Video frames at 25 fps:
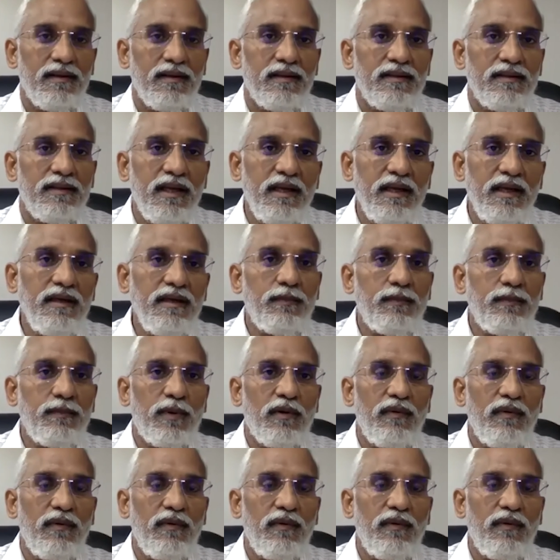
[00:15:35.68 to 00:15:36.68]
Then it
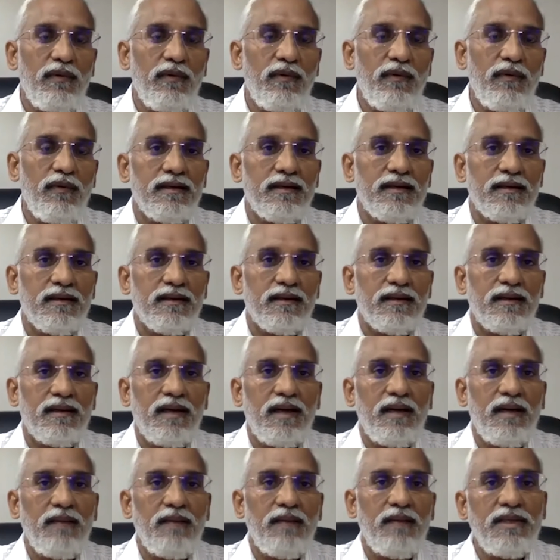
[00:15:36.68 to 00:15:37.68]
provided
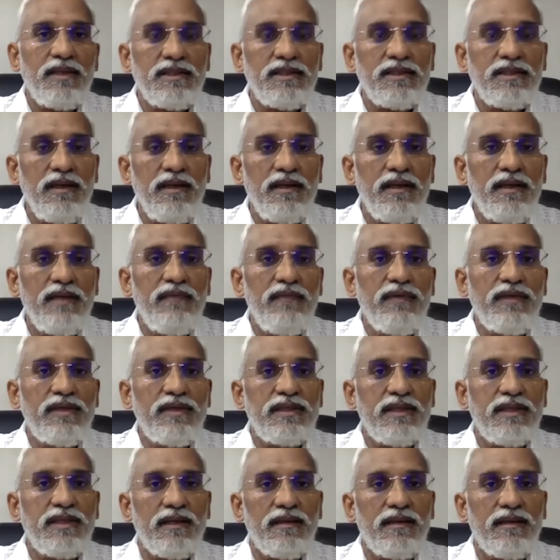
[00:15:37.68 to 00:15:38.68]
commercial
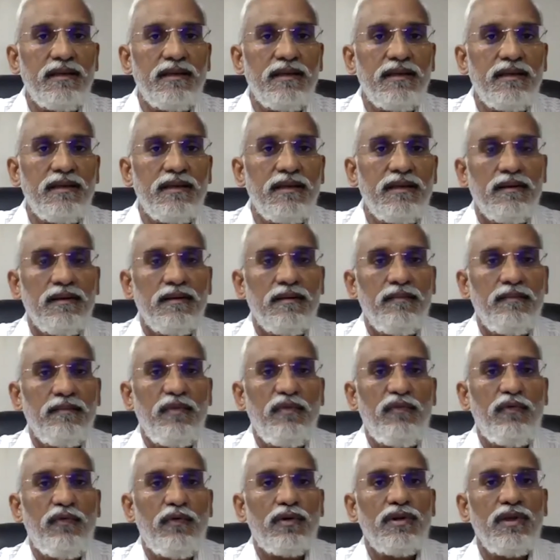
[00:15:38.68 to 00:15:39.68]
division
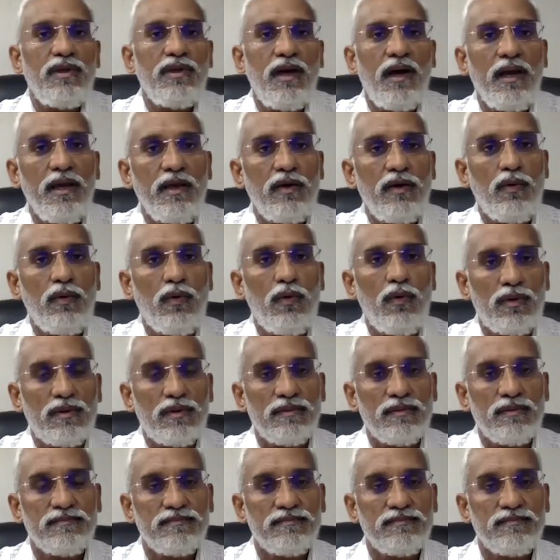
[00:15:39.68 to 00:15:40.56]
before the High Court.